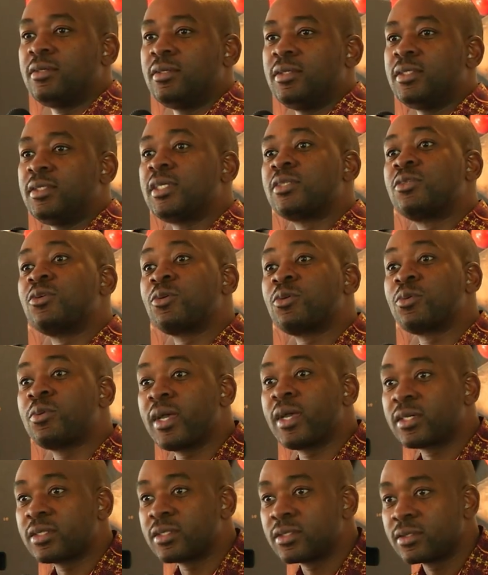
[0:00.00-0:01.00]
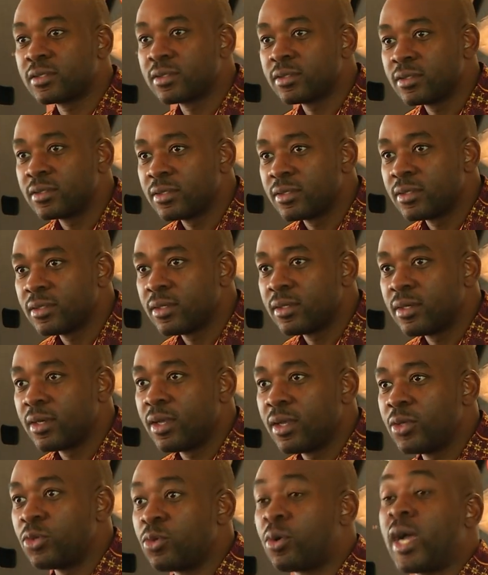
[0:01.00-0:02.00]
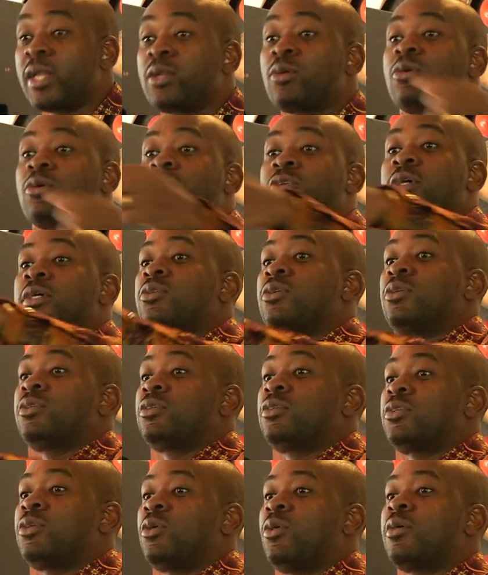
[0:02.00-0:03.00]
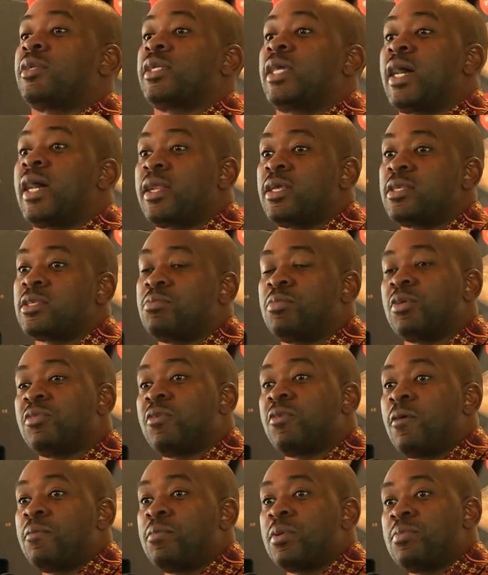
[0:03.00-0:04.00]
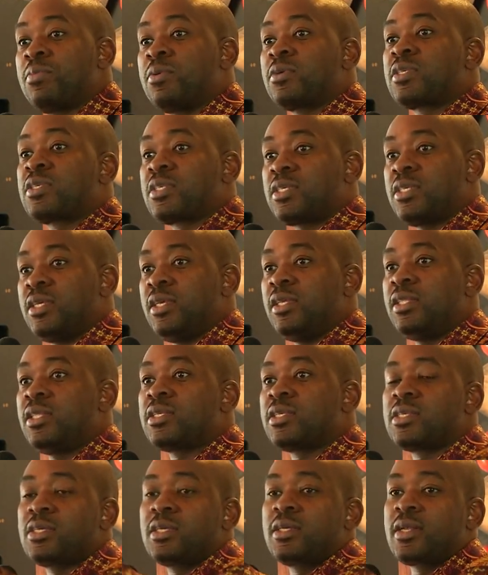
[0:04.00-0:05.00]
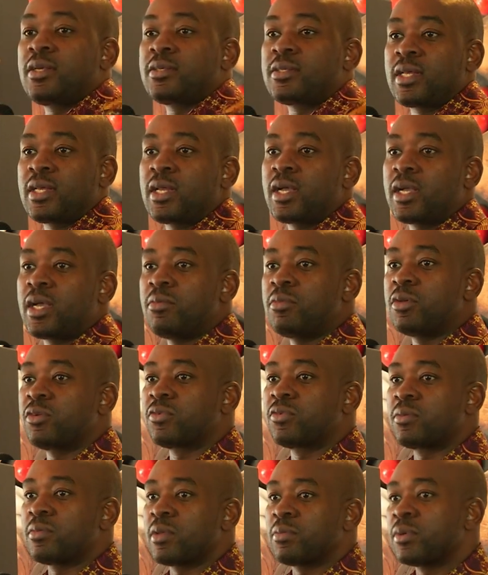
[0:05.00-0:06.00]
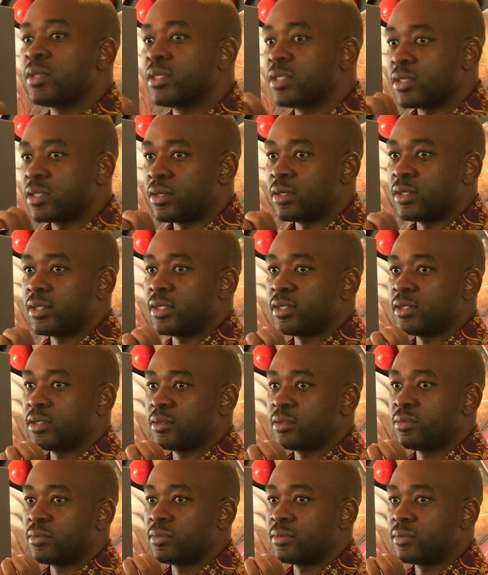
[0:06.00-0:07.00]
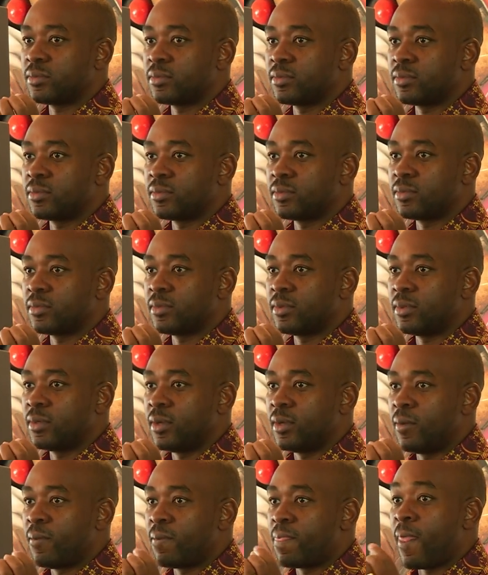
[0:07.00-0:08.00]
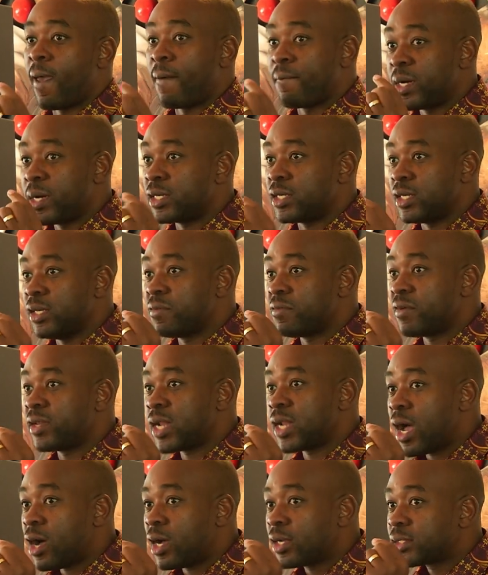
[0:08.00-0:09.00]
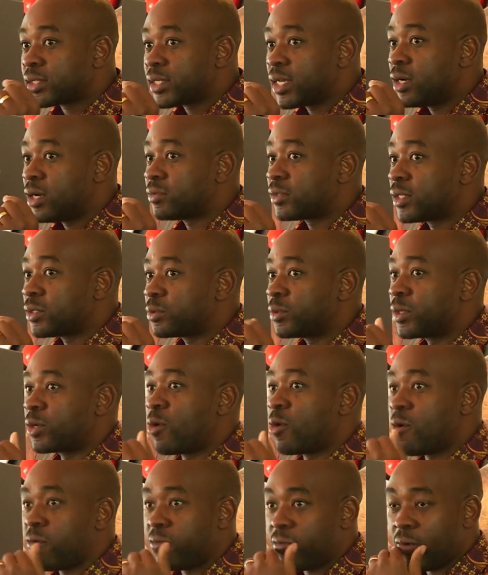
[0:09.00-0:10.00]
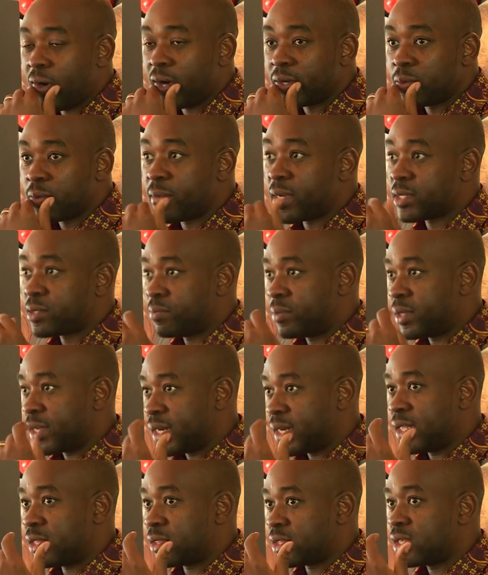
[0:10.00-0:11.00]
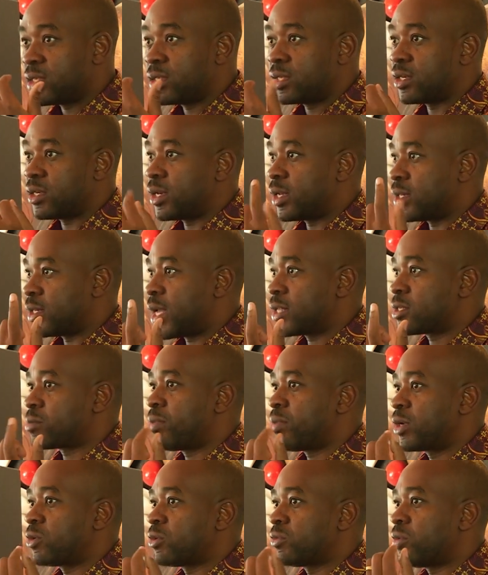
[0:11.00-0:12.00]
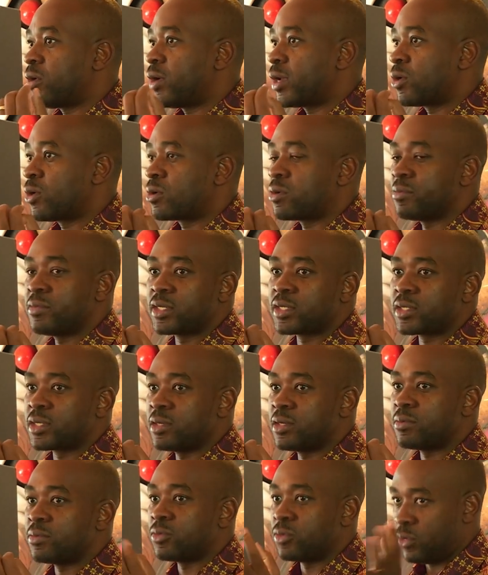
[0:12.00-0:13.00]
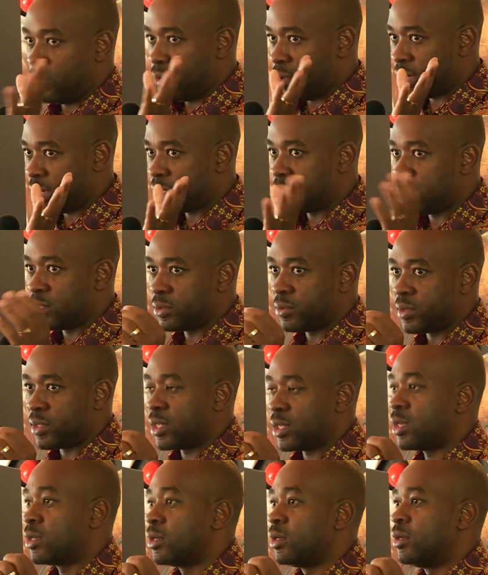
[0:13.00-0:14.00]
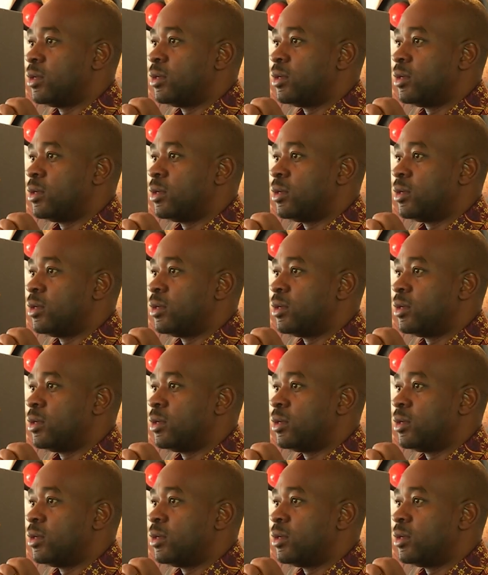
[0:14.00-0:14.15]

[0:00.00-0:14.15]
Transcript: It has not worked. You can also introduce your own currency before people see the signals that are coming from the political leadership. But even ourselves, as we go forward, we must be rethinking, and that's part of our economics team who are dealing with the